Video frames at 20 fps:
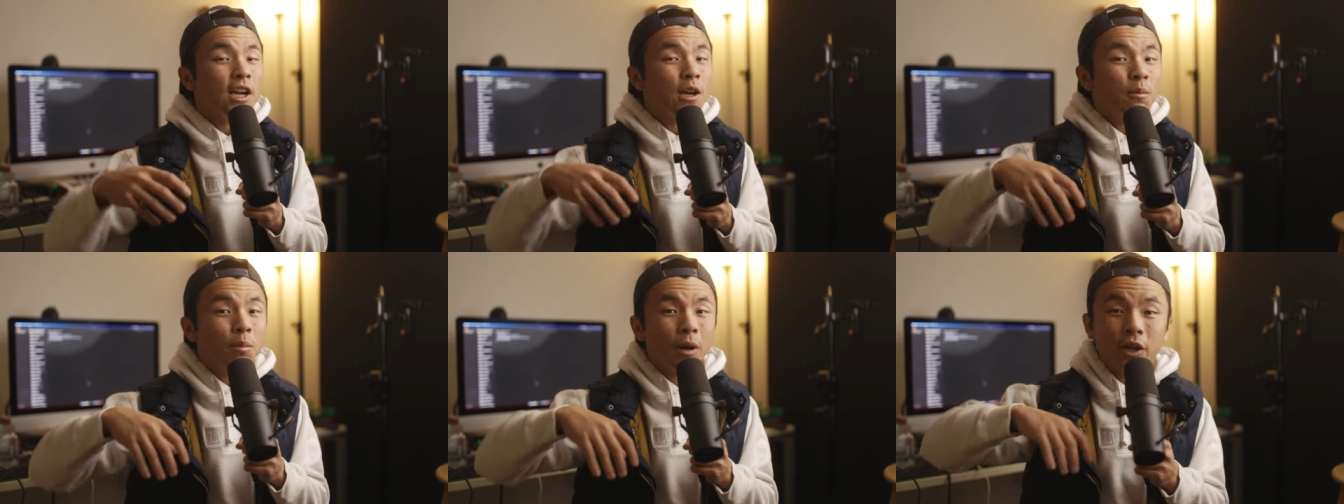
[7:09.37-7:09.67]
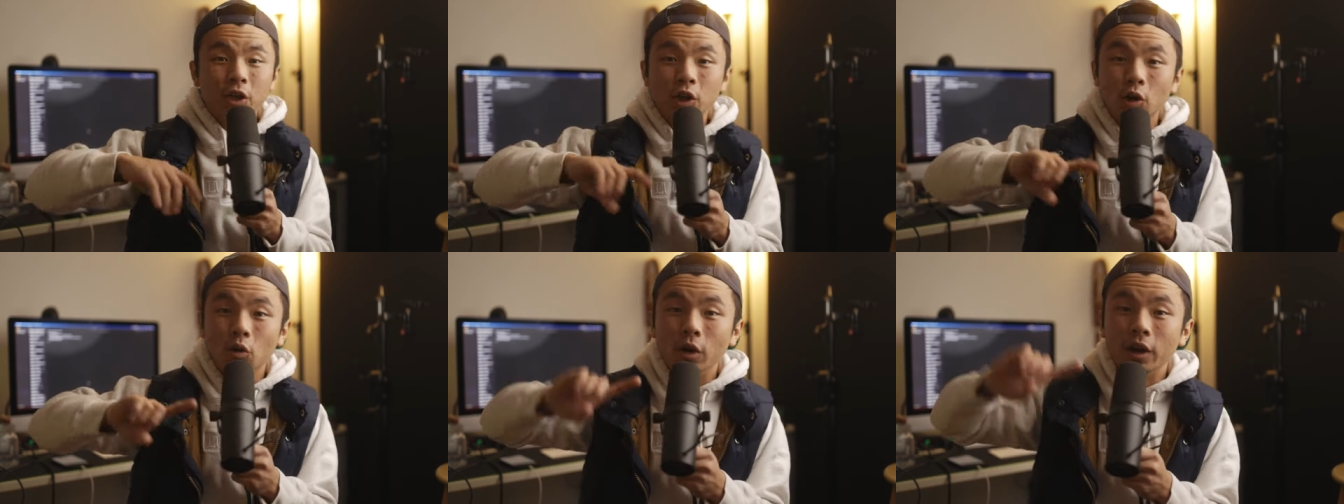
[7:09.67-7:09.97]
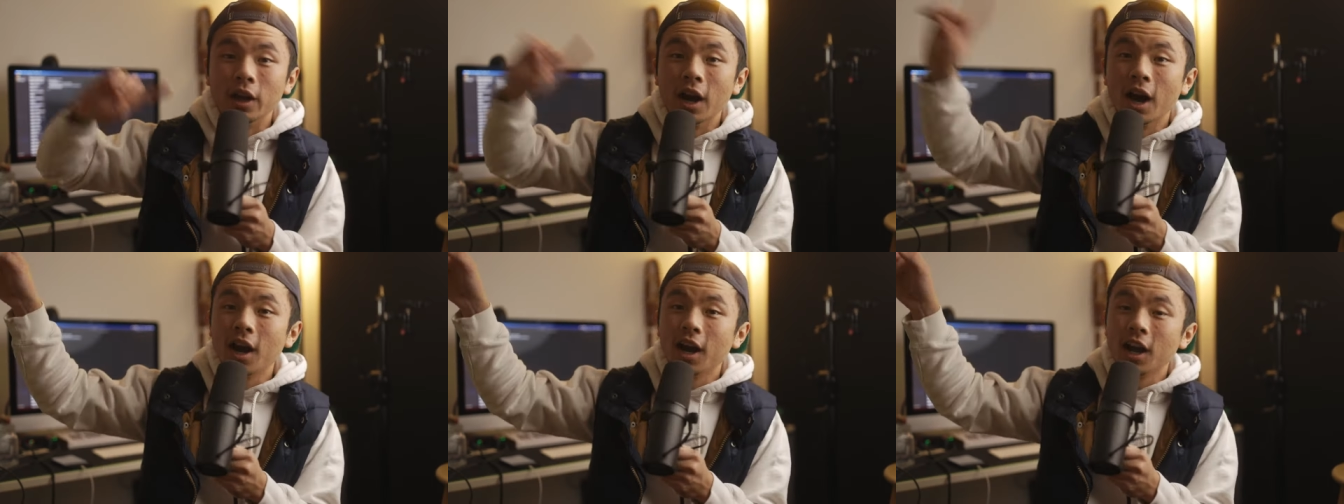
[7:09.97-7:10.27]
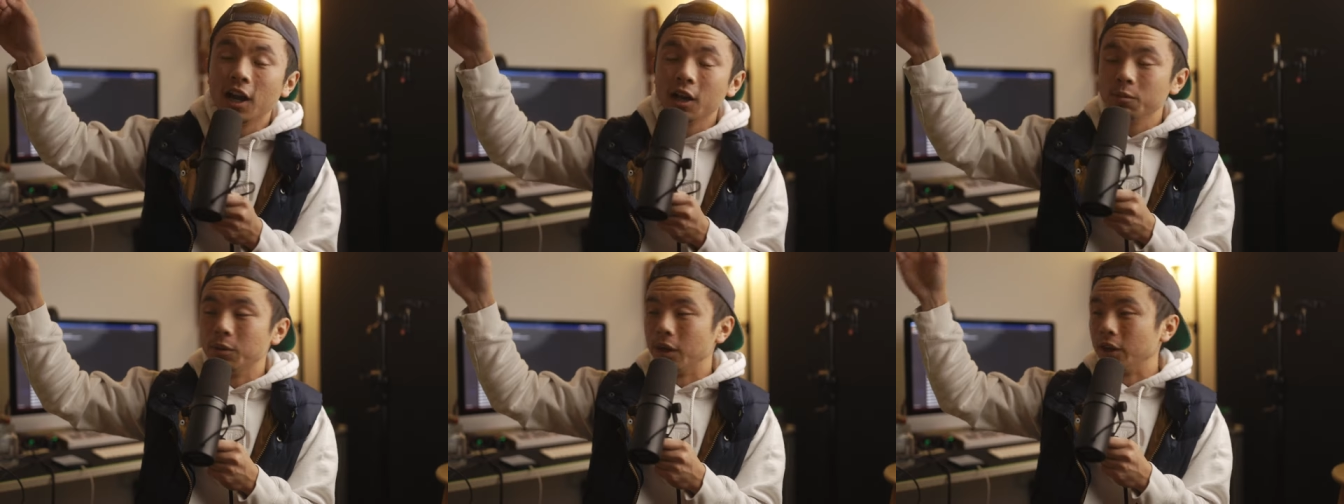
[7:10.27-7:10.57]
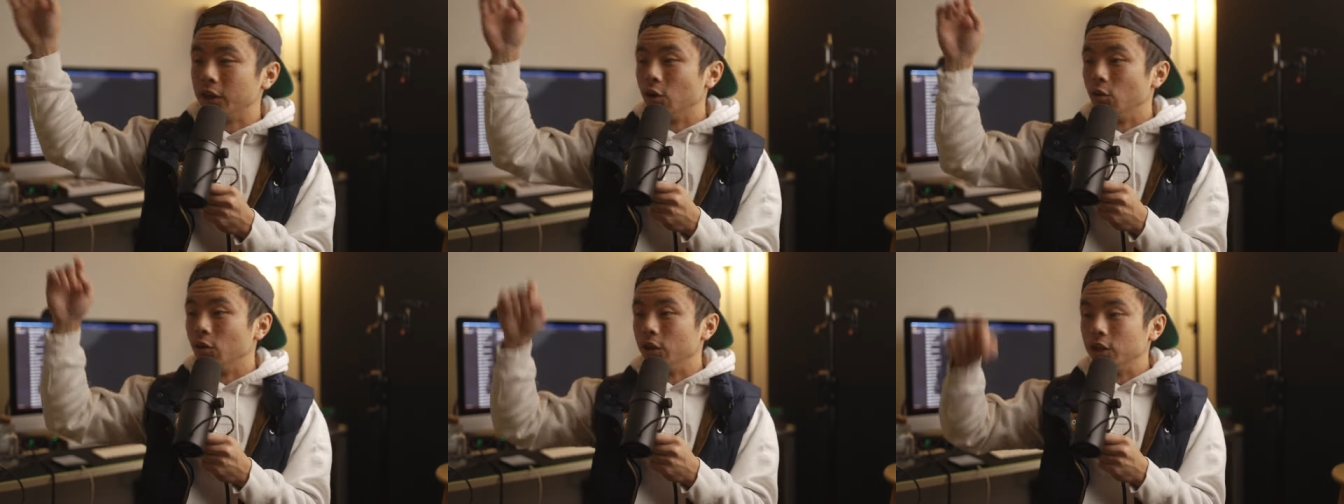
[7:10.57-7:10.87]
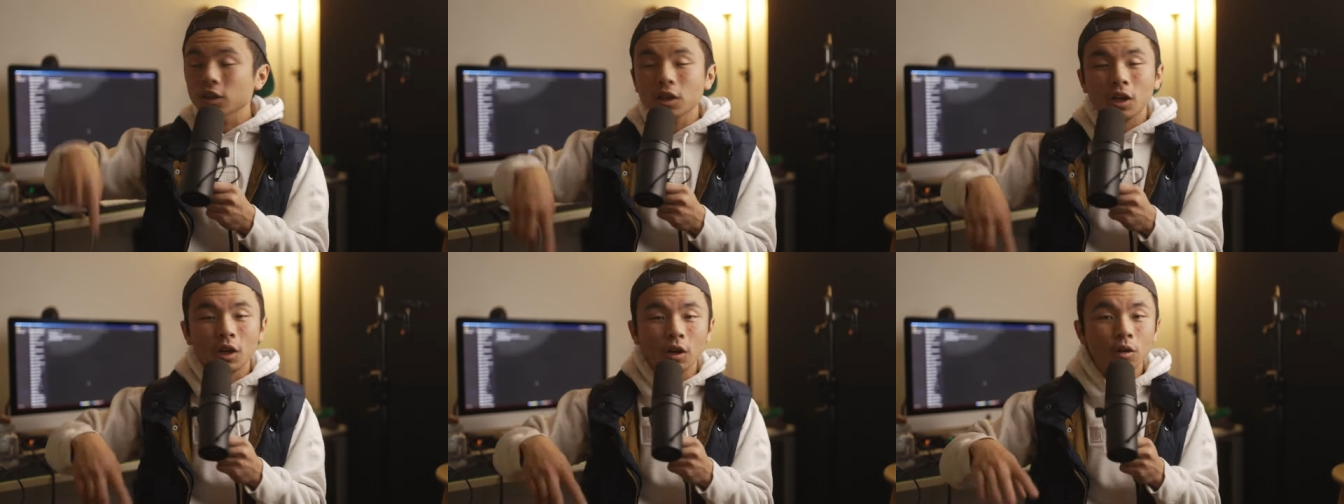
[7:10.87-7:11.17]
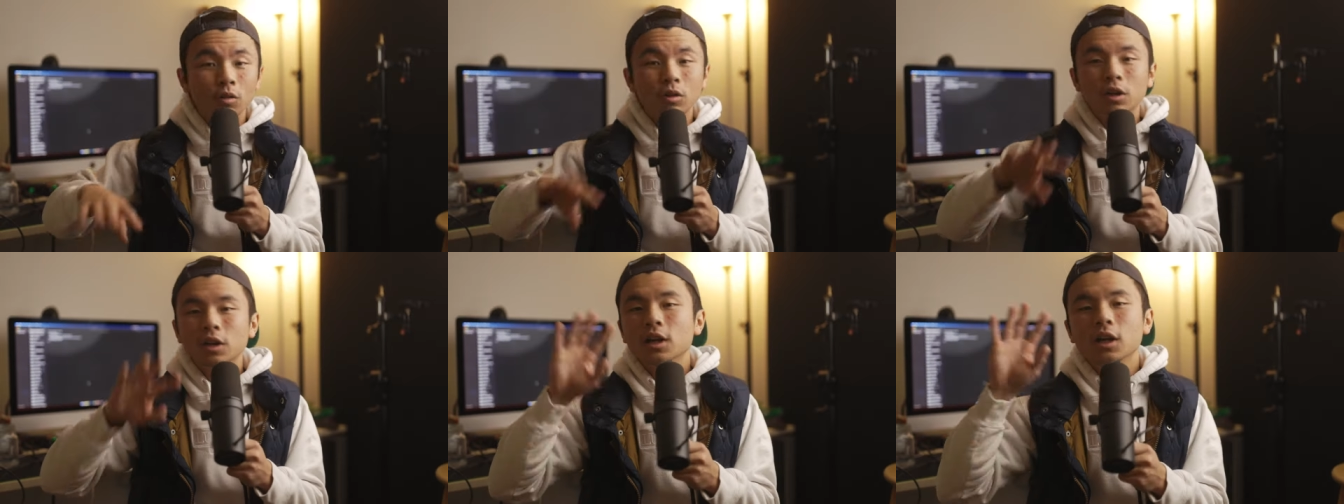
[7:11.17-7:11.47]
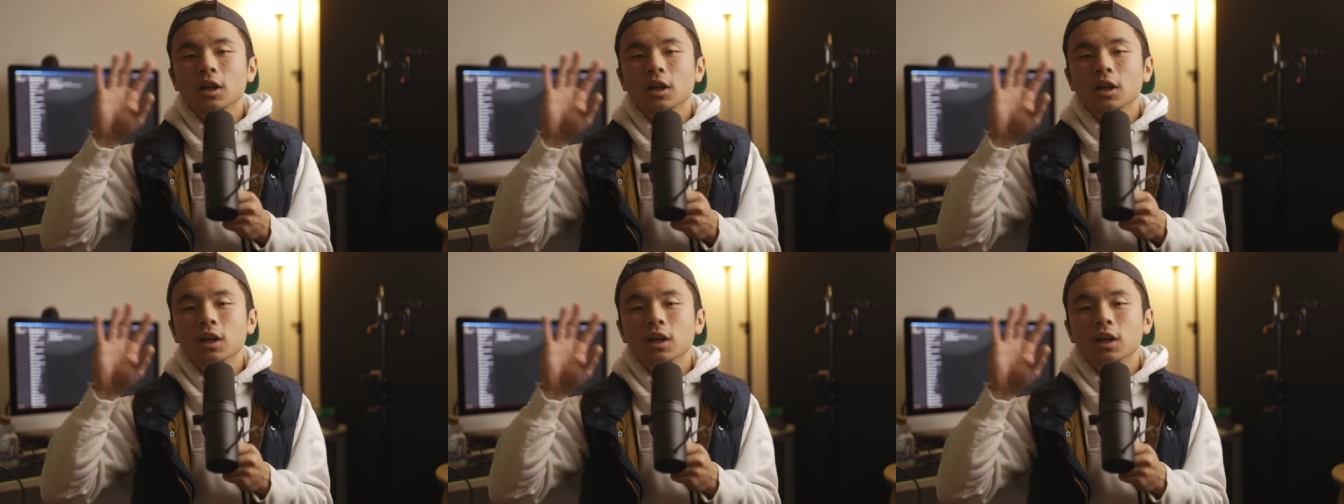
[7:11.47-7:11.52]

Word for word: by going high, by going low.